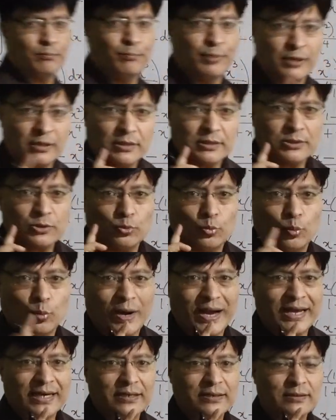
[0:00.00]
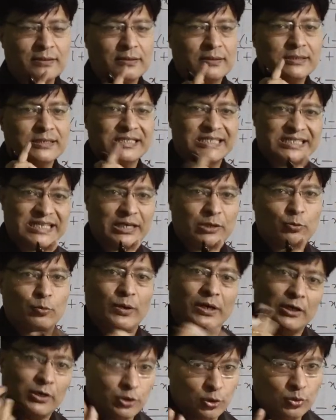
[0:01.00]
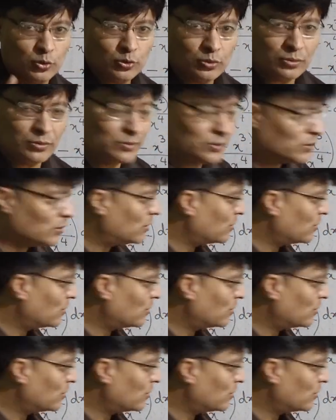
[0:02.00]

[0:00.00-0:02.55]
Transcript: because one c will do,